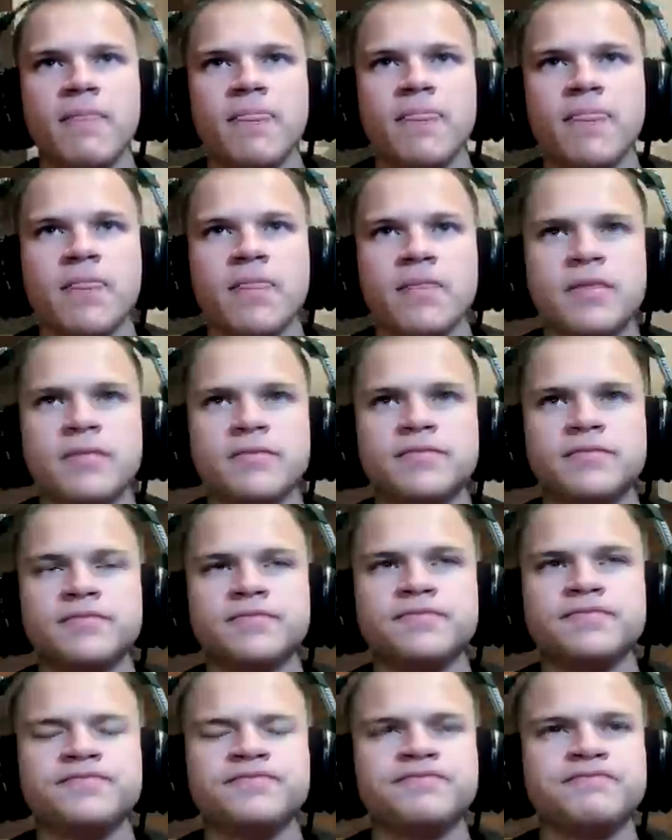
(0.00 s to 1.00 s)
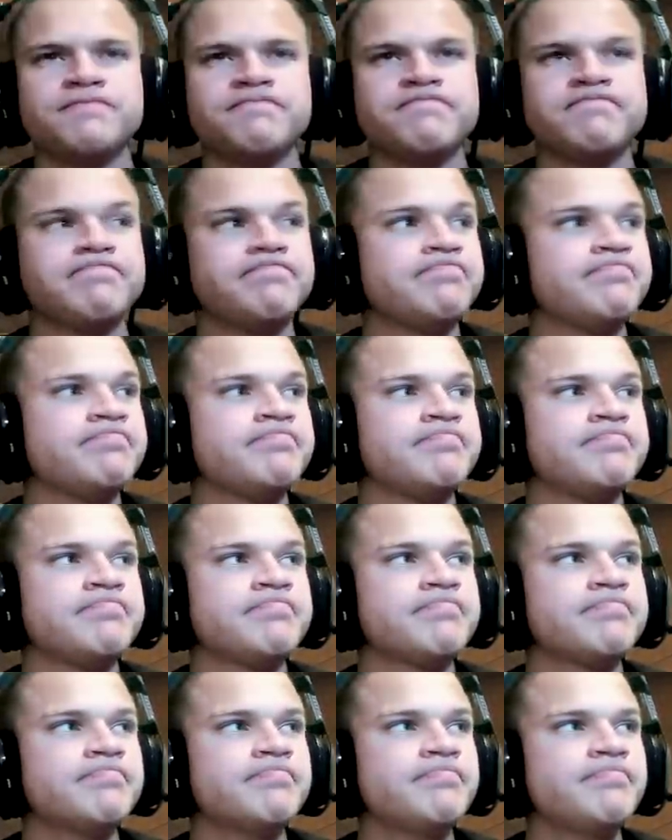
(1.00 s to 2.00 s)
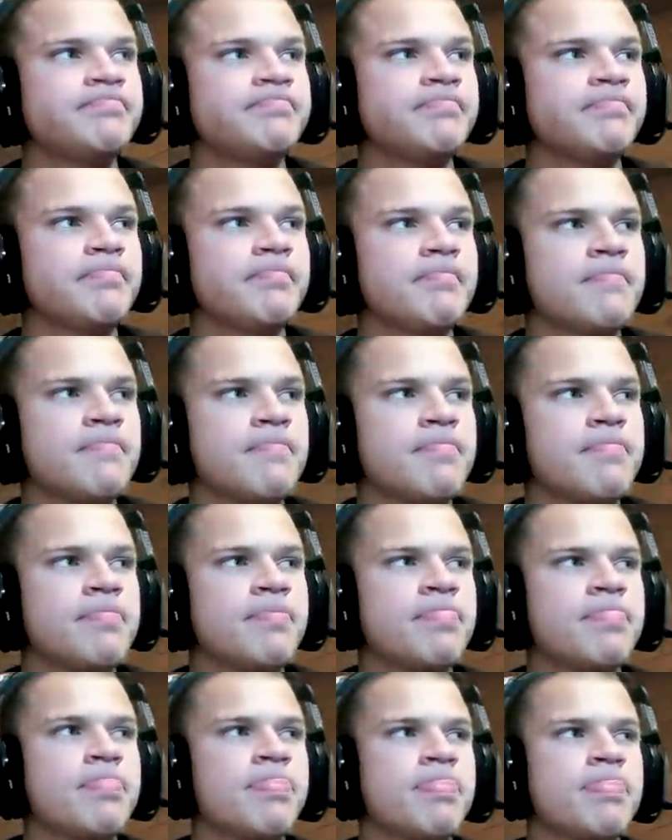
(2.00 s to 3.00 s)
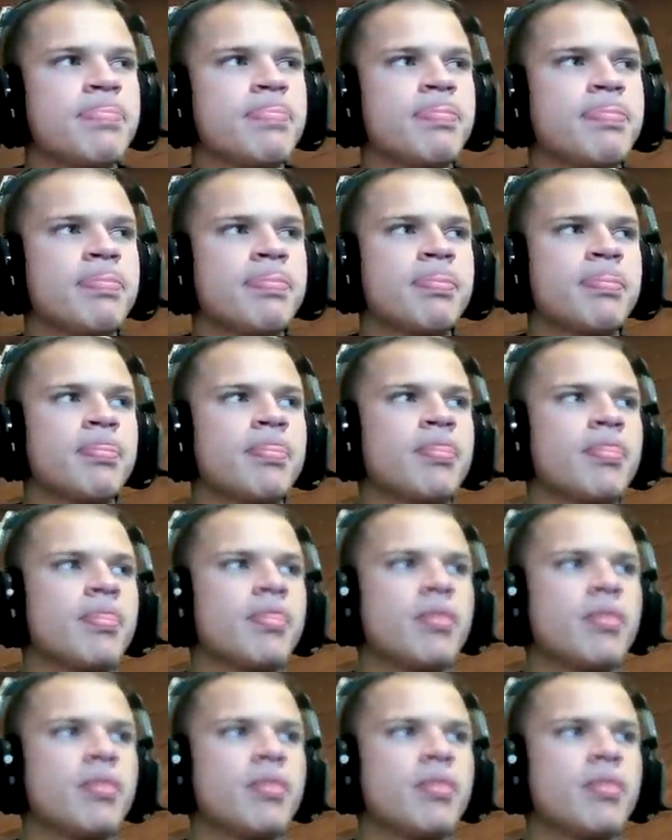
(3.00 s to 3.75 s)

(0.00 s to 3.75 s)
(silence)